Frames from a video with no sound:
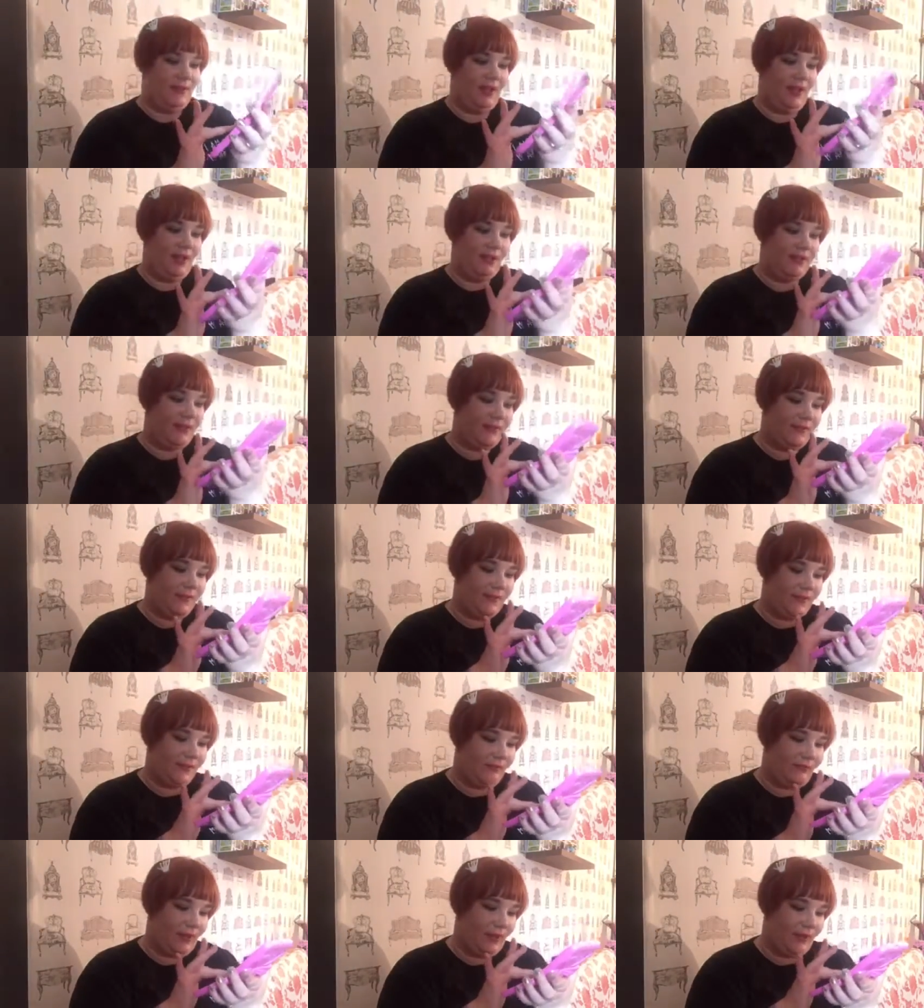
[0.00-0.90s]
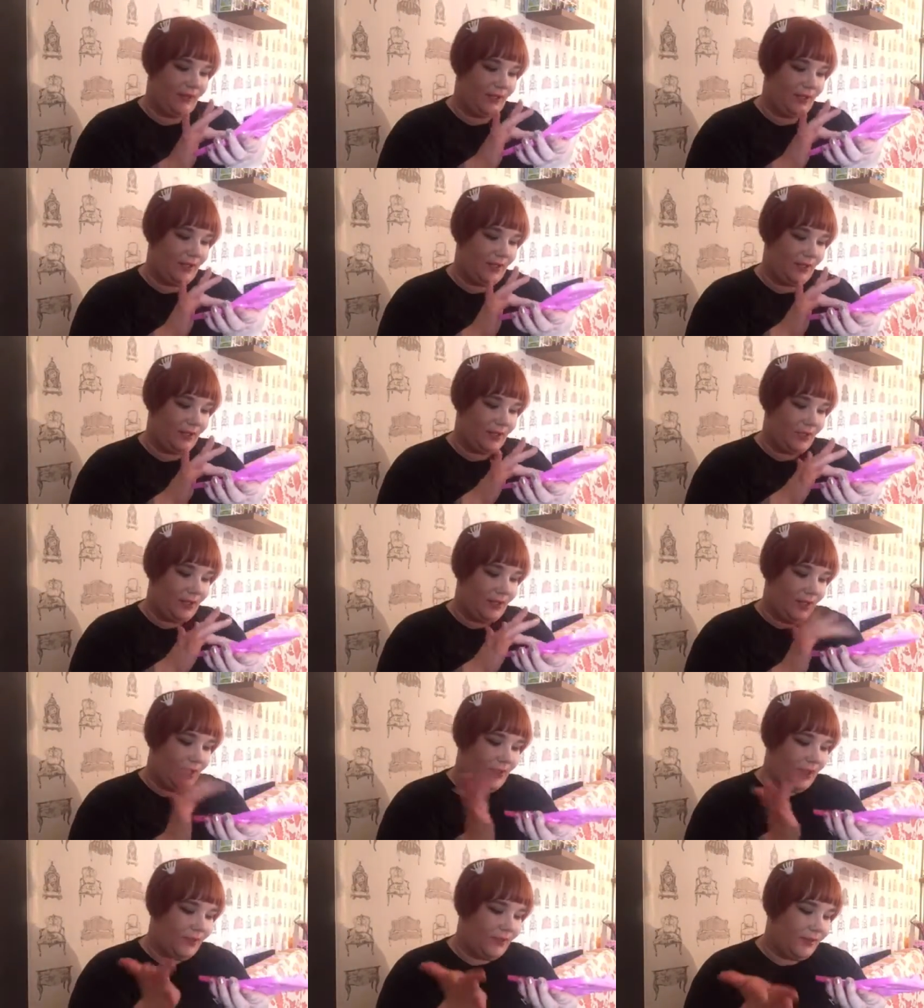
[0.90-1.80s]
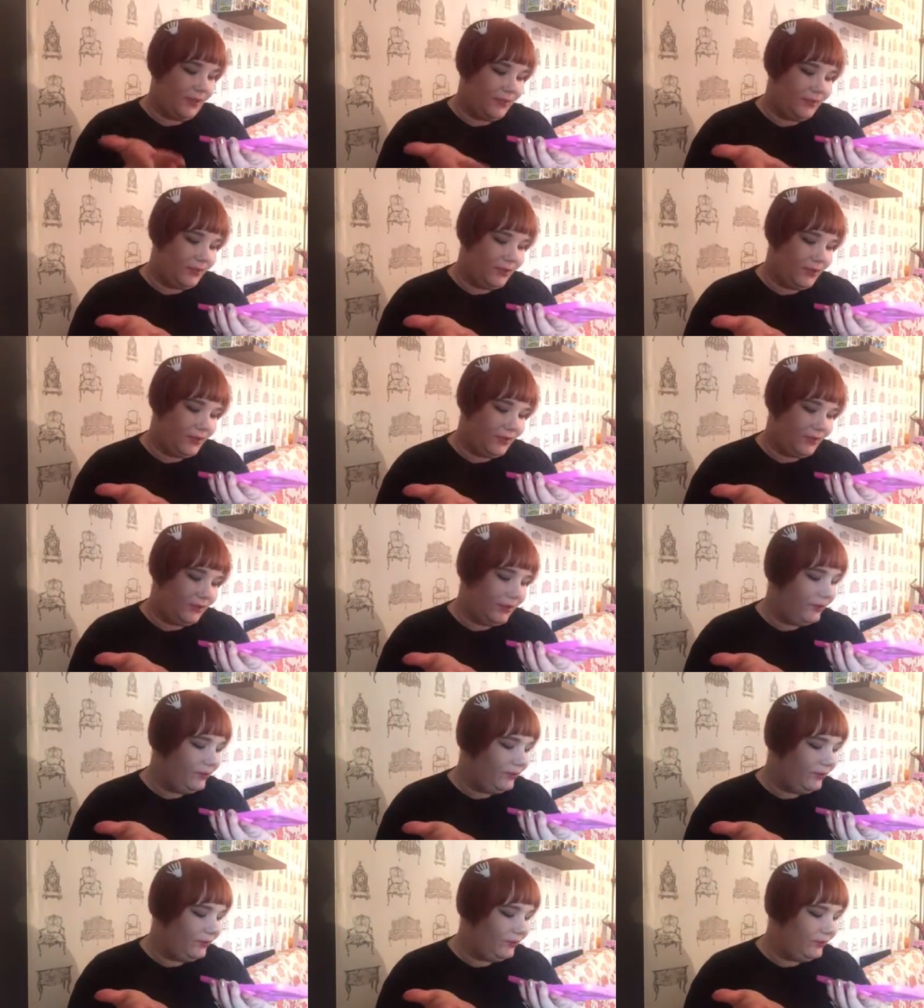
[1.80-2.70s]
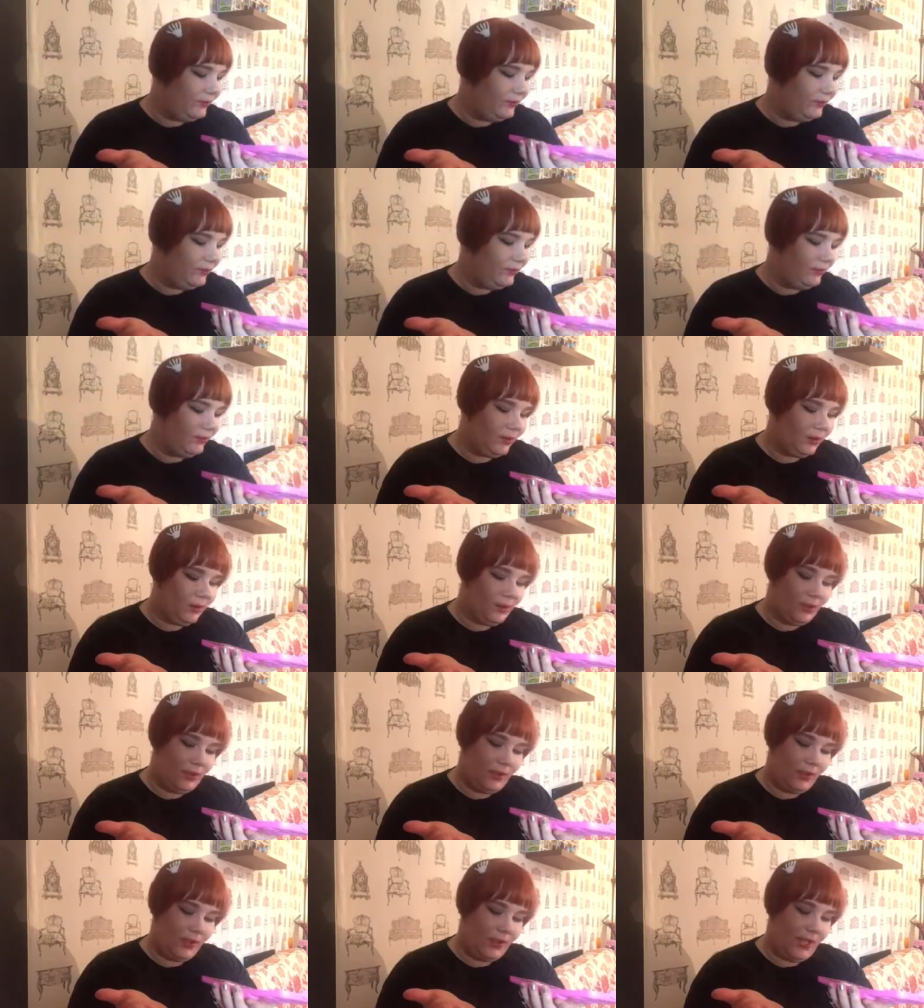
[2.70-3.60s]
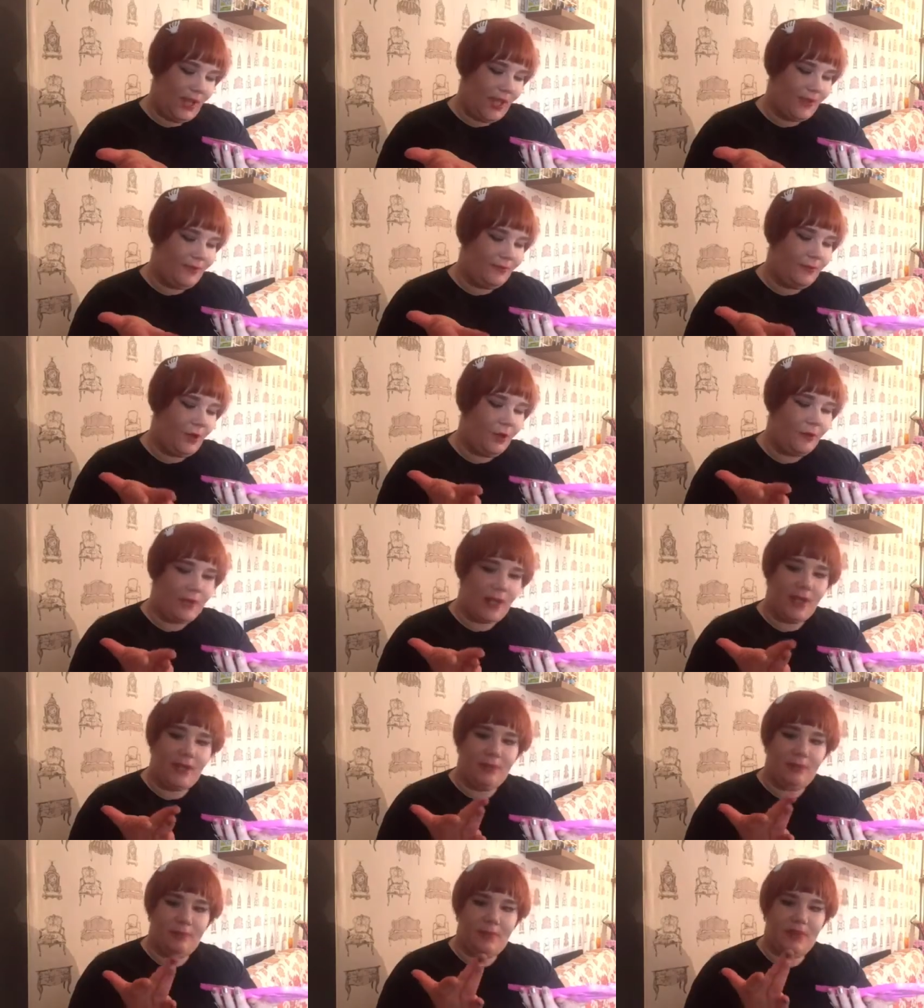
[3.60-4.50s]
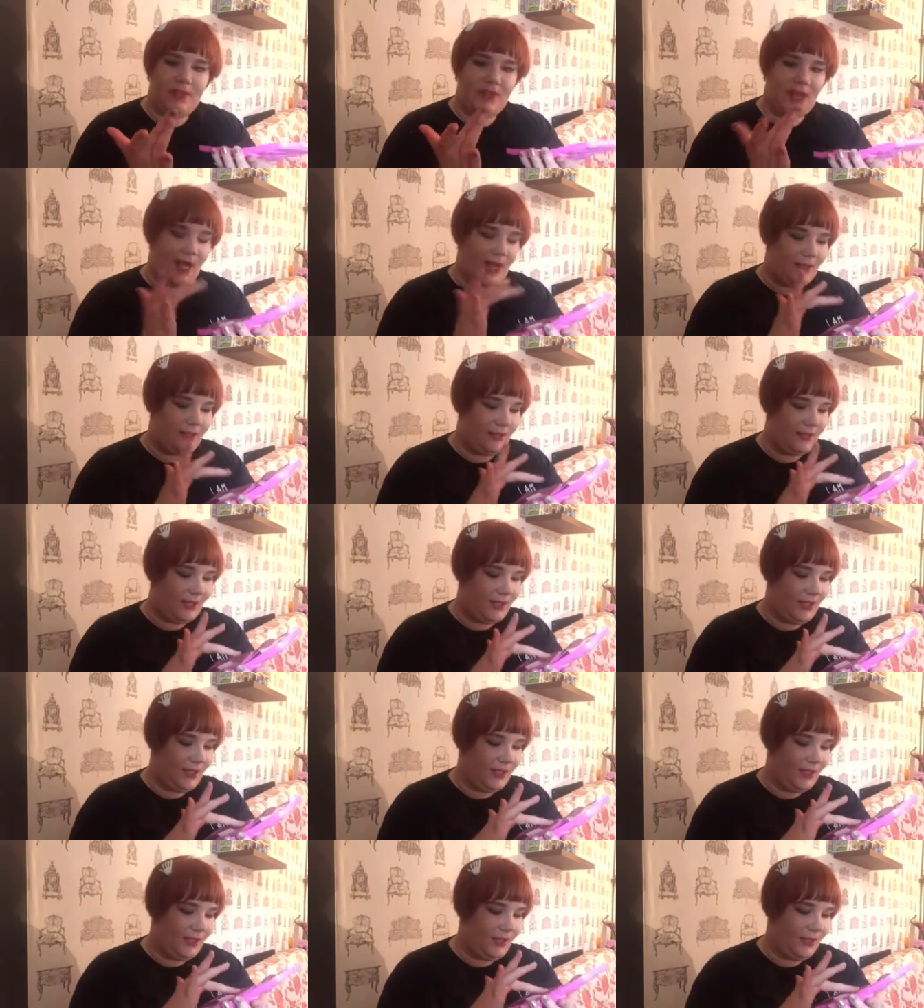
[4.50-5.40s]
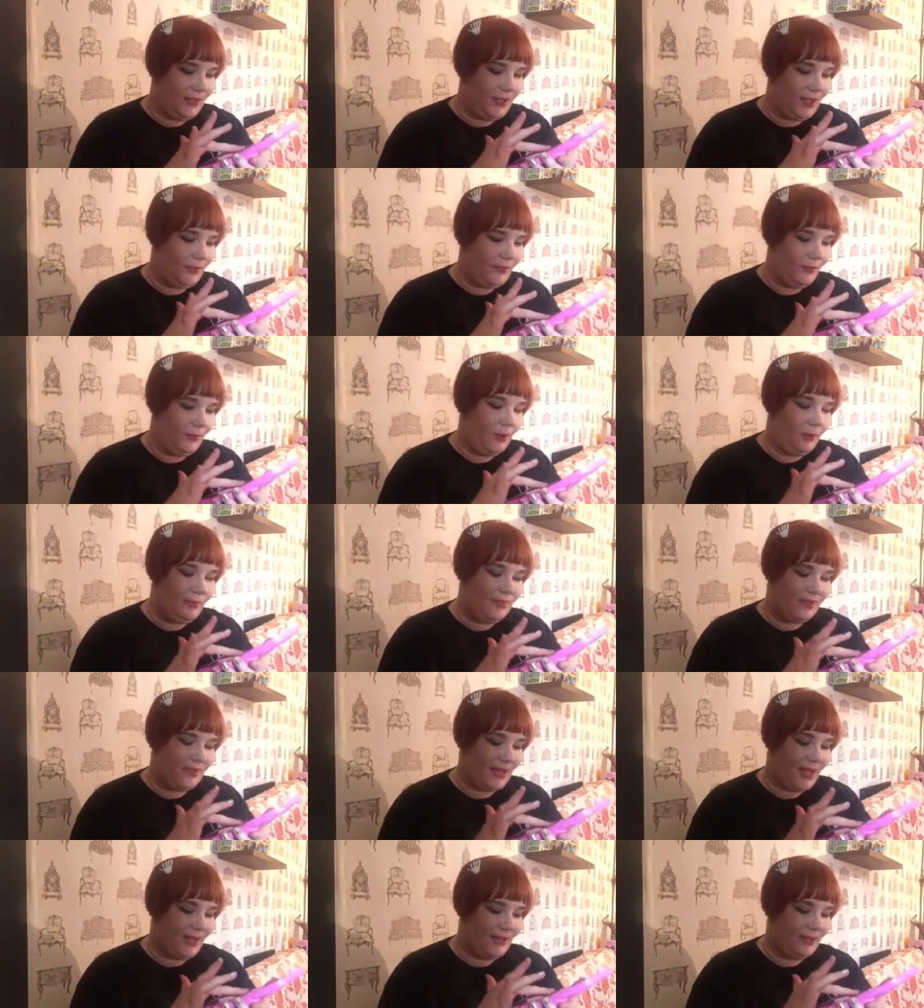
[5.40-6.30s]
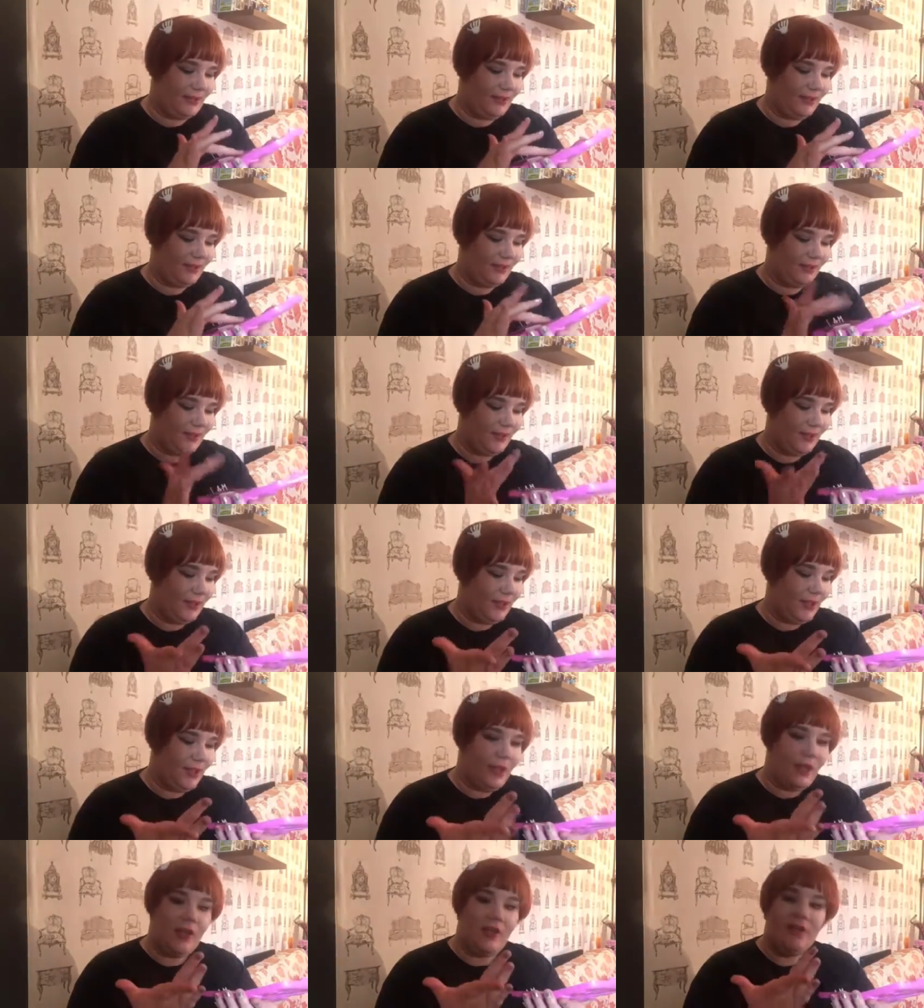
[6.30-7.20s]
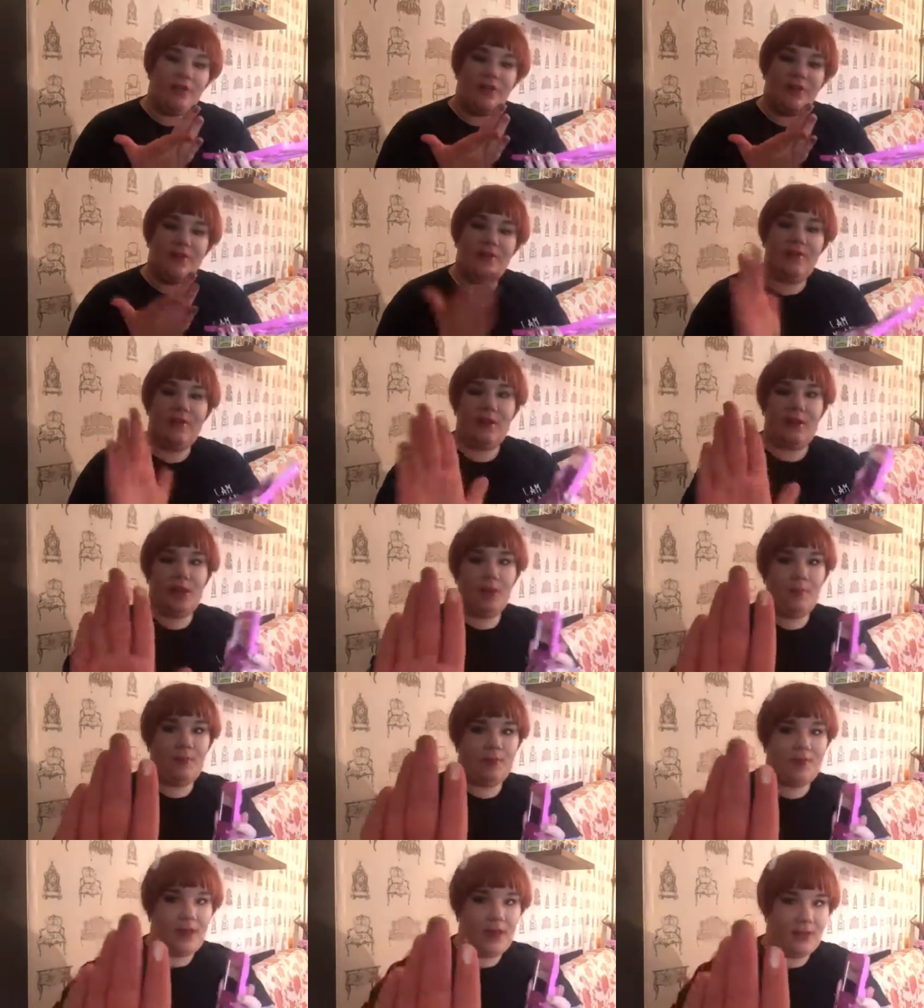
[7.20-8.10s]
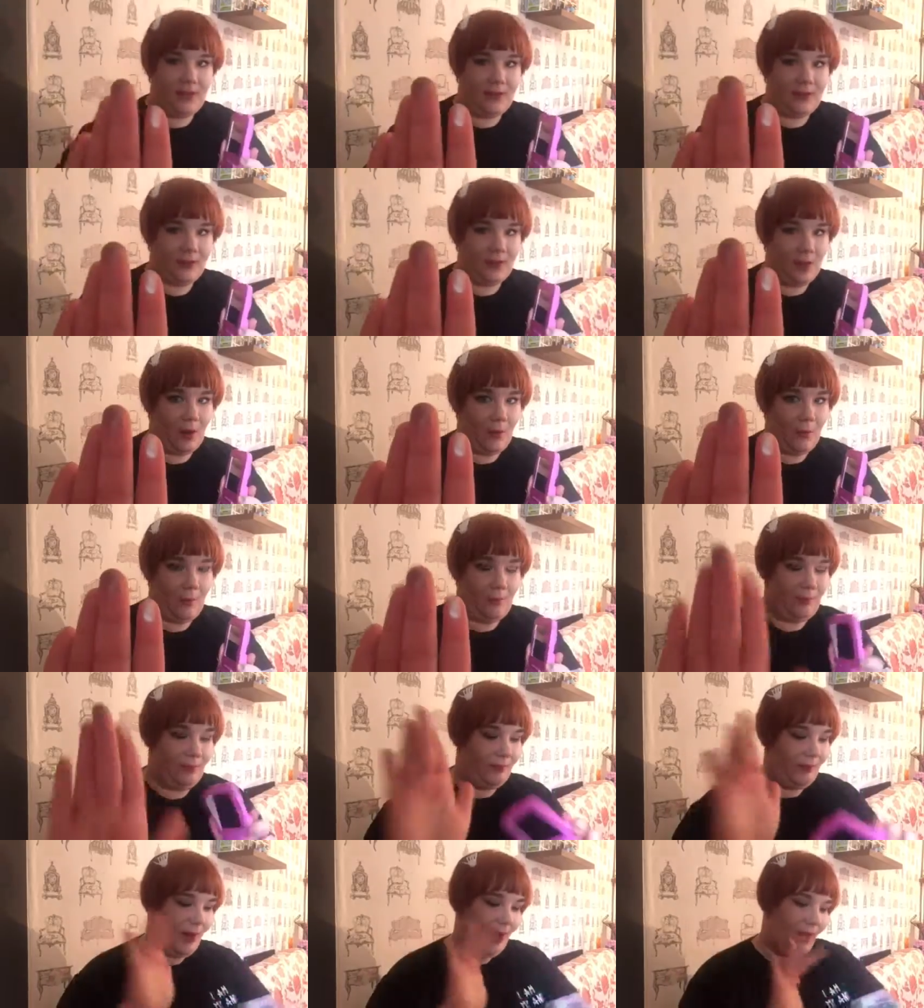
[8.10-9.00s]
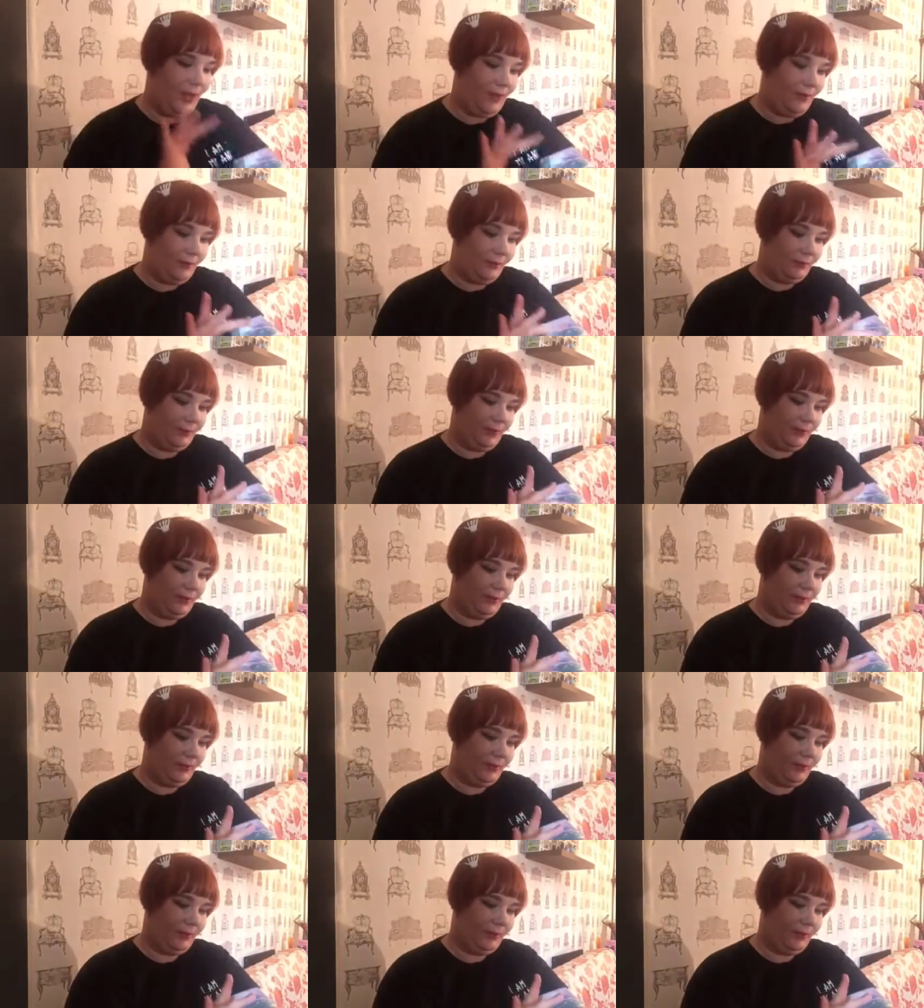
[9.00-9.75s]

And this is a very, these are, this is, yeah, they're all kind of metallic -y. yeah, they're all metallic. So this is like a metallic brown,